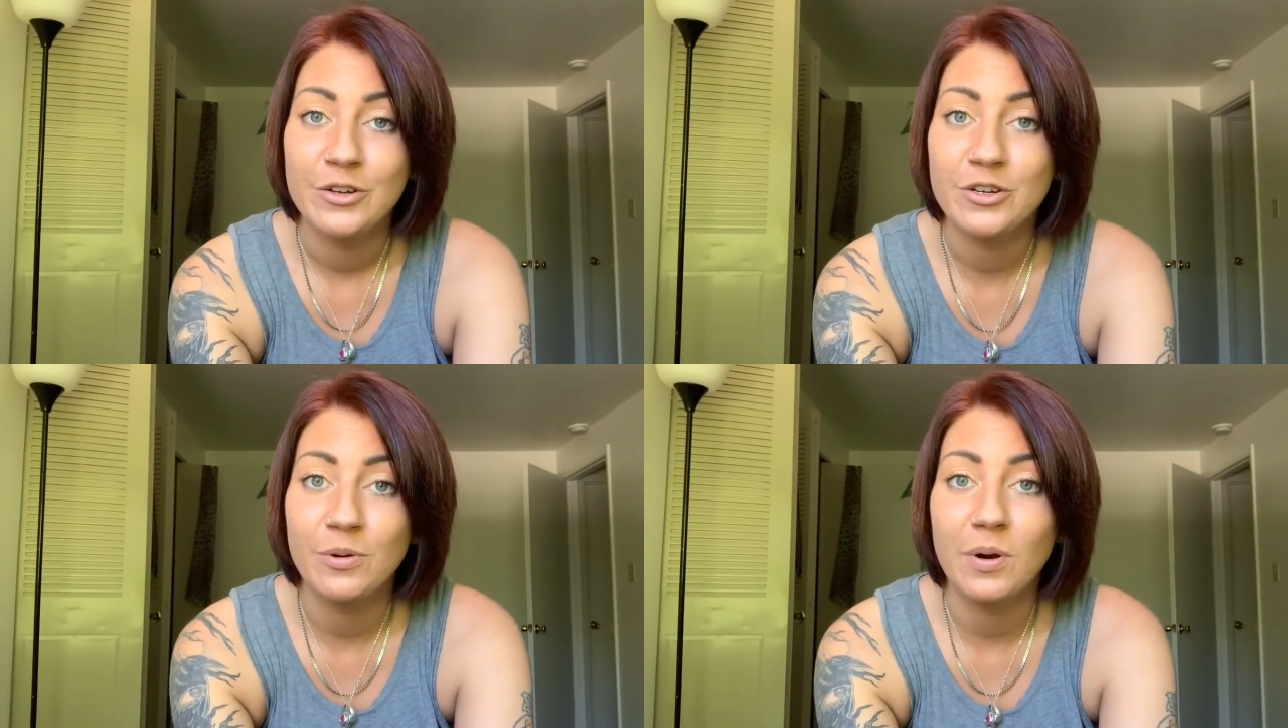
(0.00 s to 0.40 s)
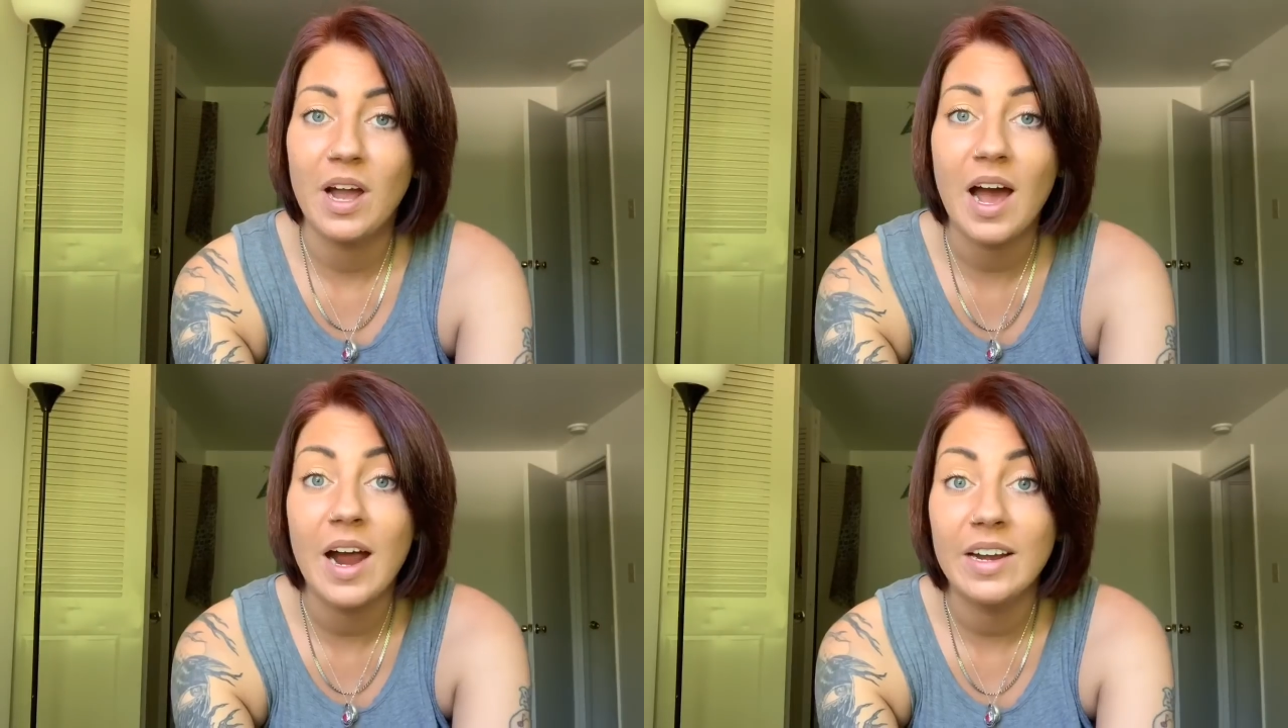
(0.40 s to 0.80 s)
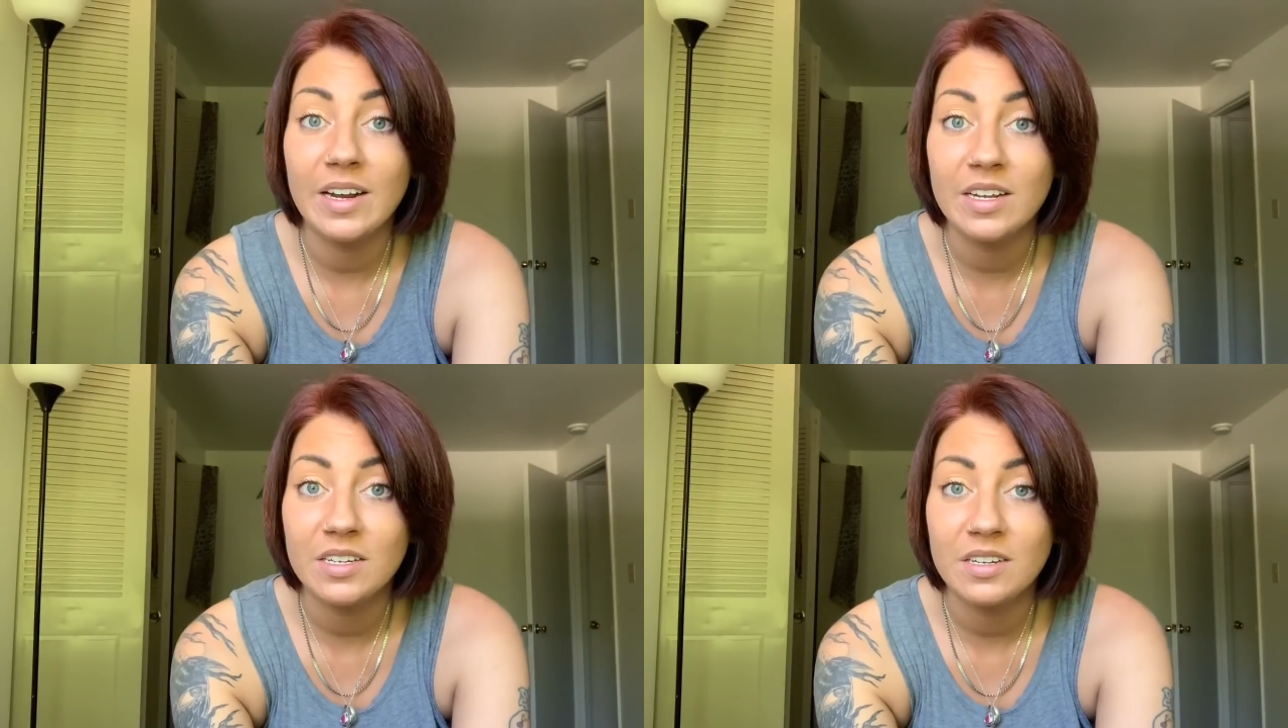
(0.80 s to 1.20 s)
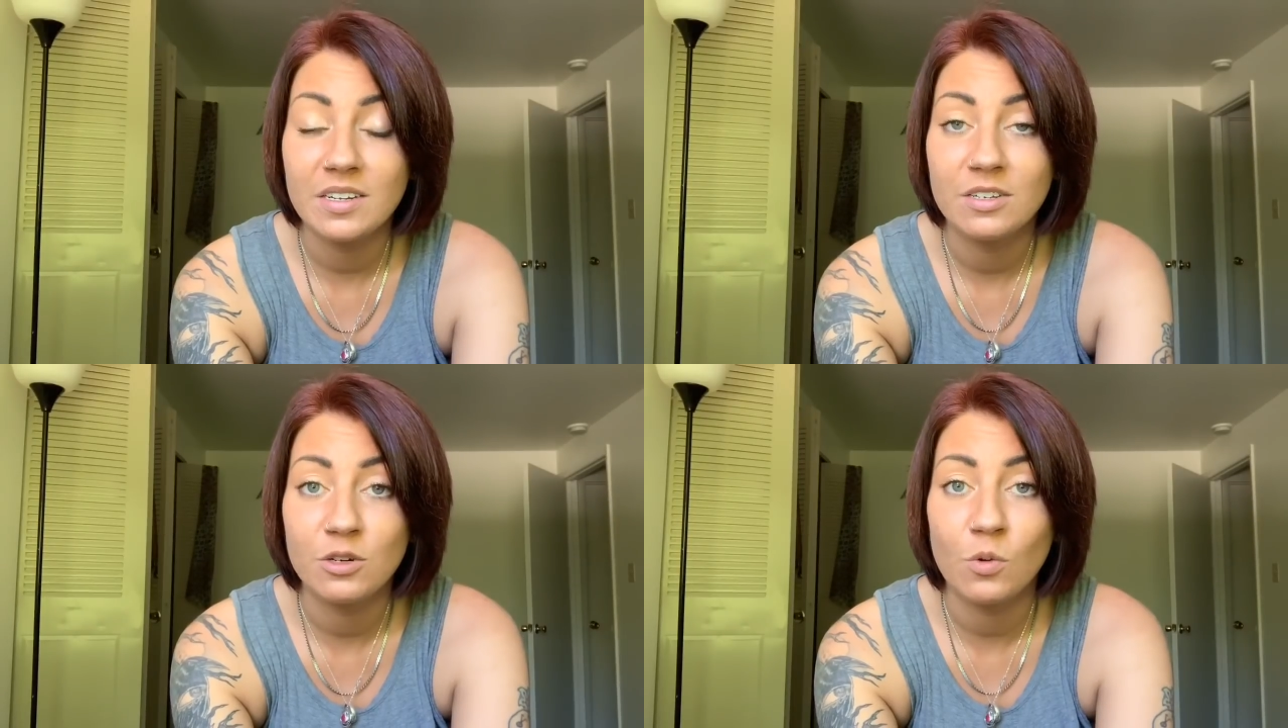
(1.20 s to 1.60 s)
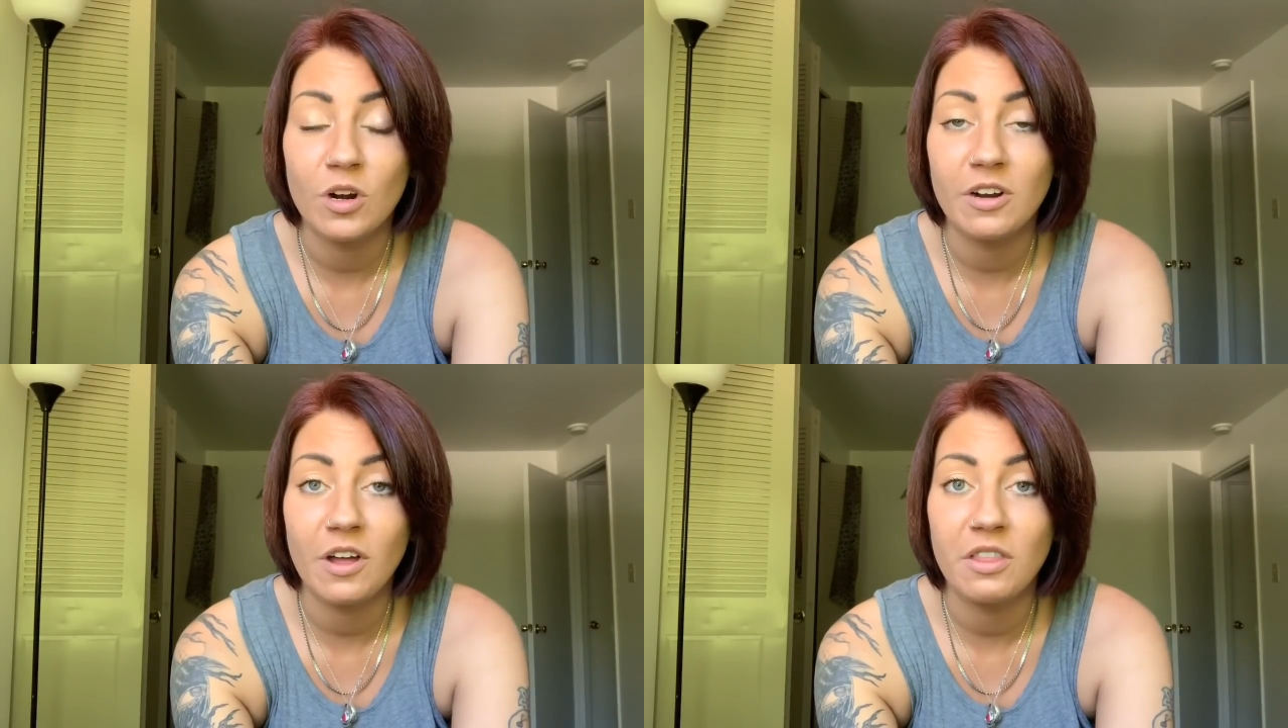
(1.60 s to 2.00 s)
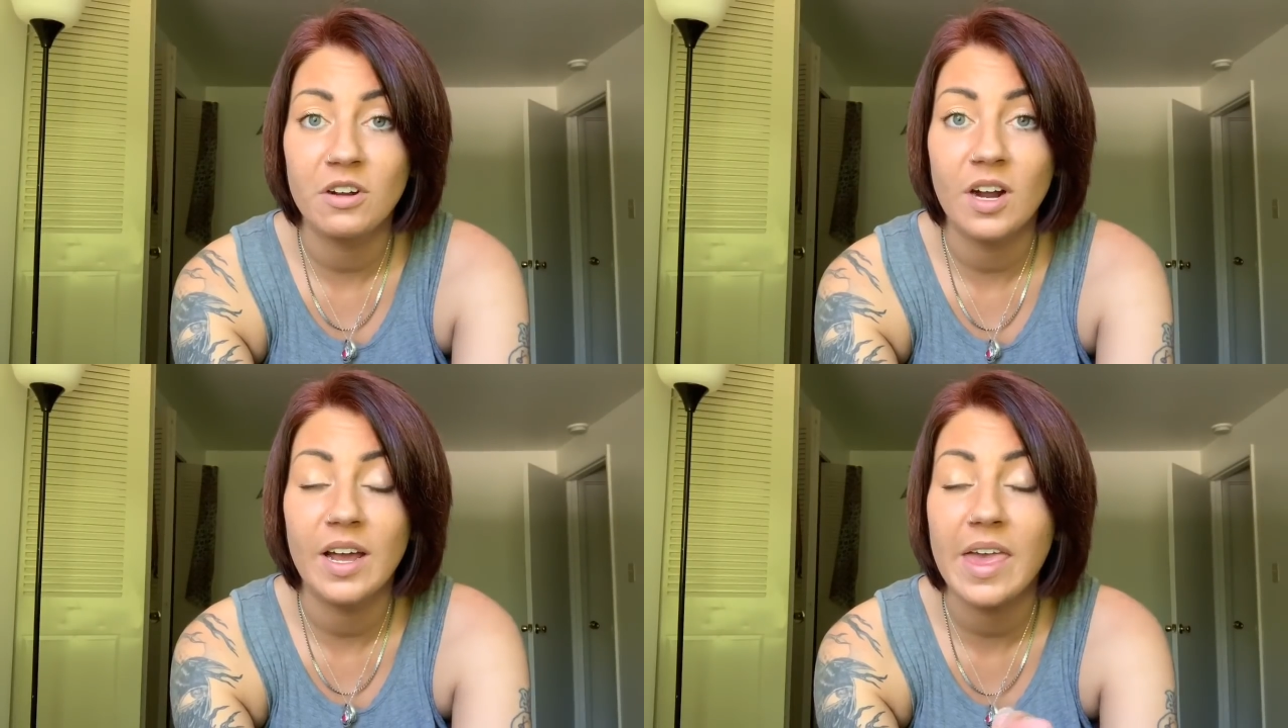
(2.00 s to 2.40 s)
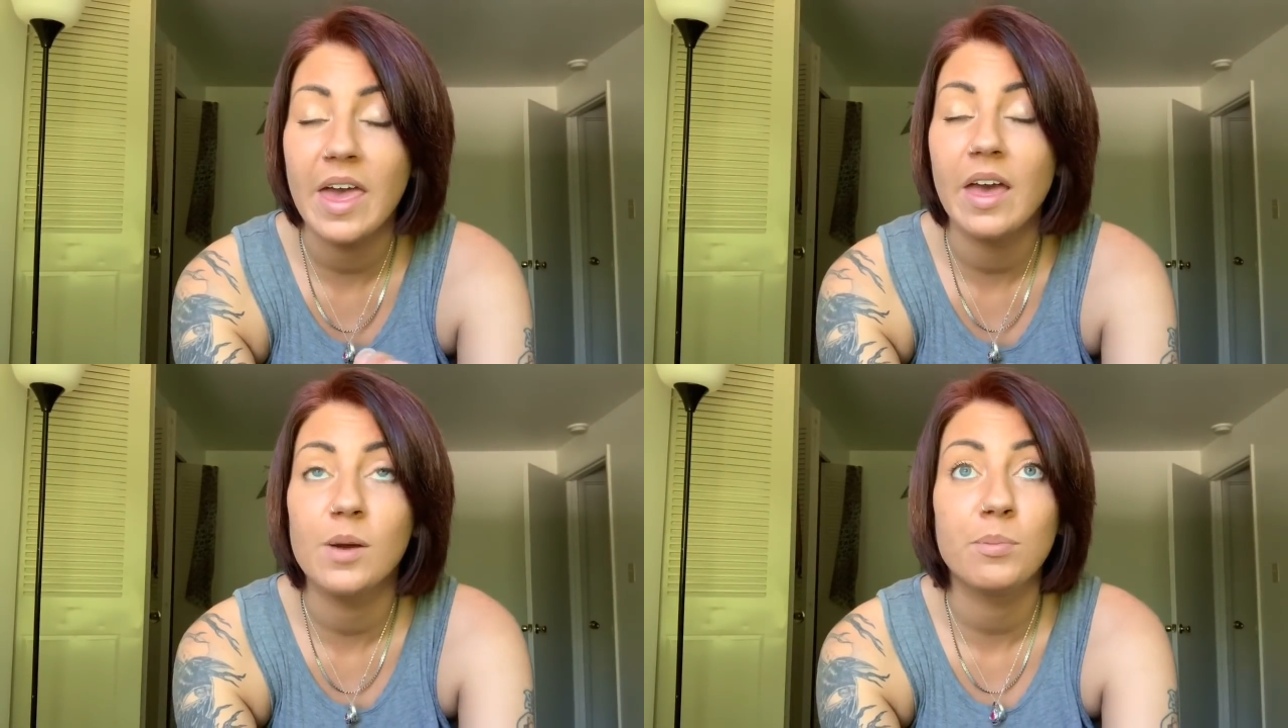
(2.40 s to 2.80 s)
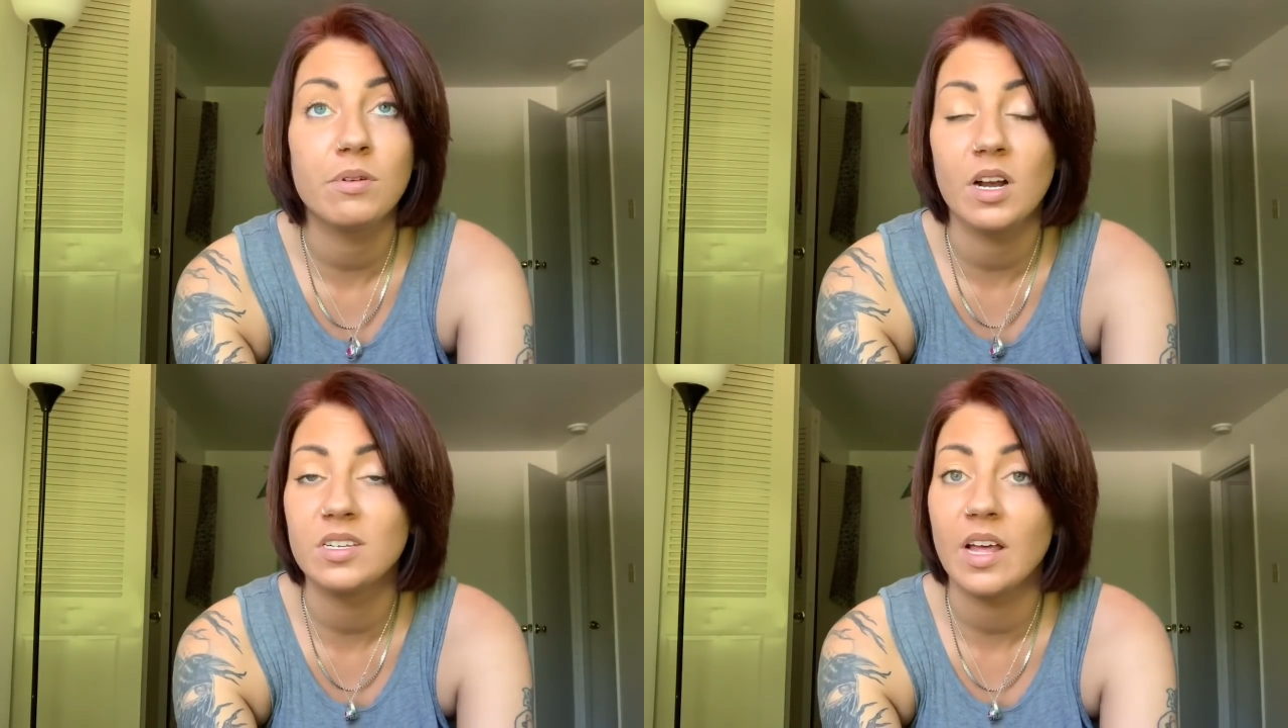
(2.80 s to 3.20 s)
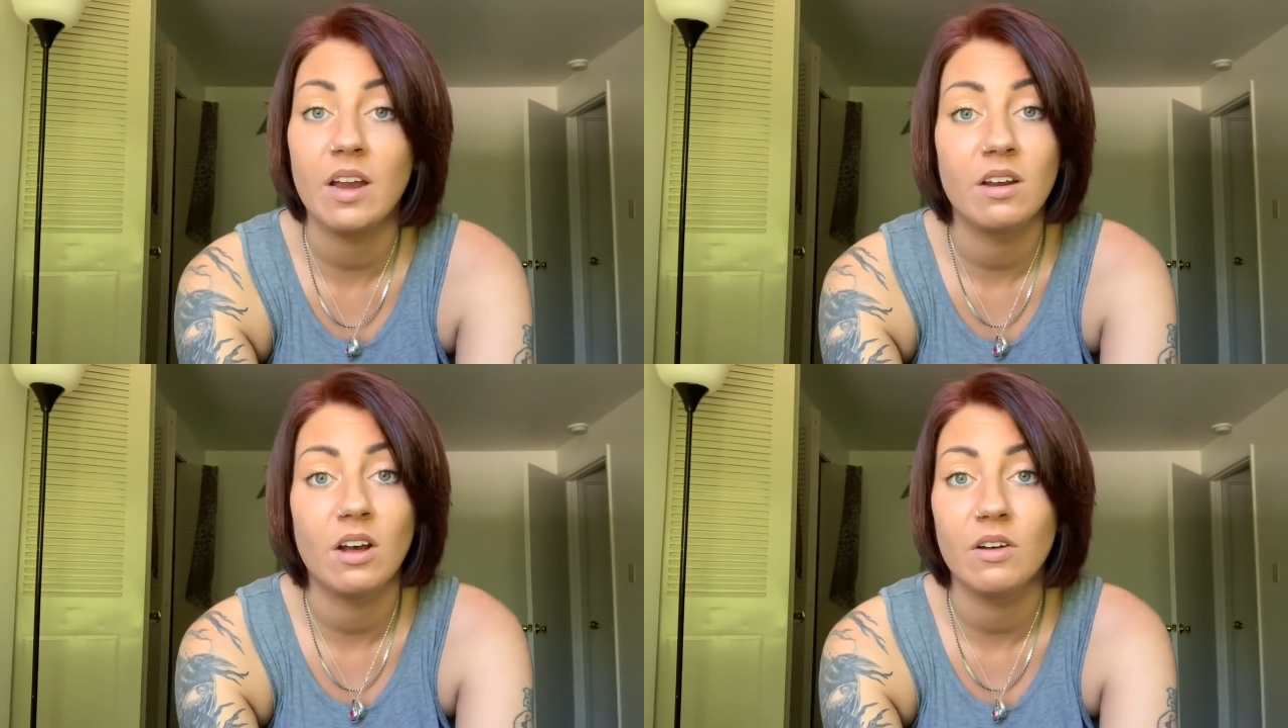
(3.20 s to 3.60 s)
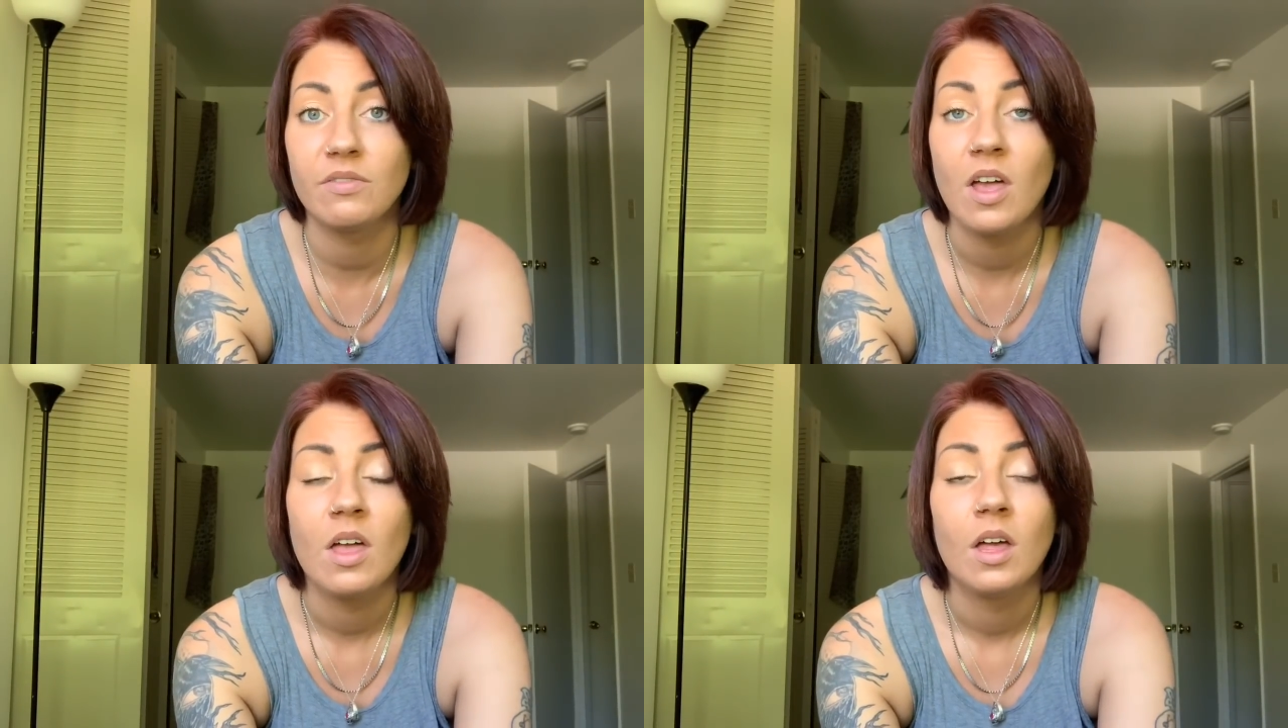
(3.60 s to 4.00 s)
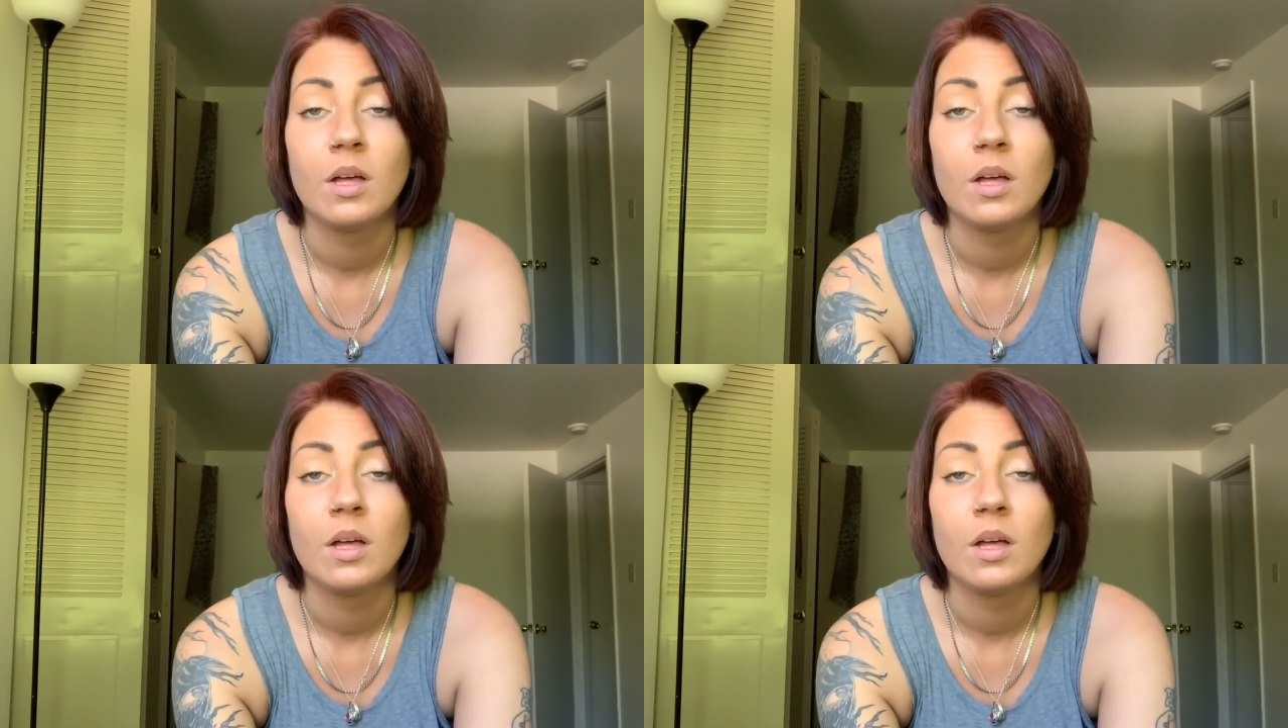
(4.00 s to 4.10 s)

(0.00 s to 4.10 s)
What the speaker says: Show kindness to one another. I can't press that enough.